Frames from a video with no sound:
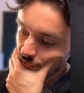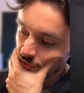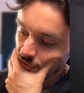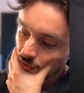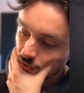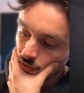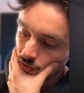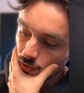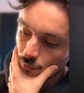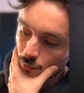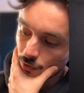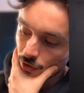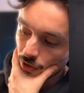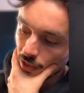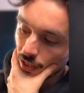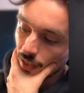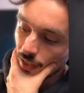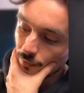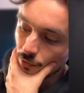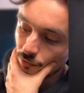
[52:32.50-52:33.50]
So this one's going
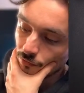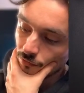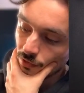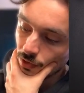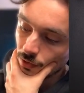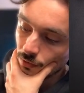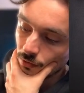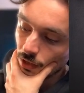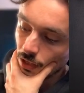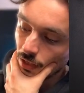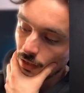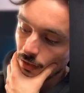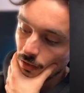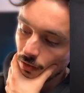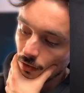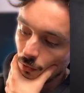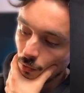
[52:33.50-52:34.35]
to have a real like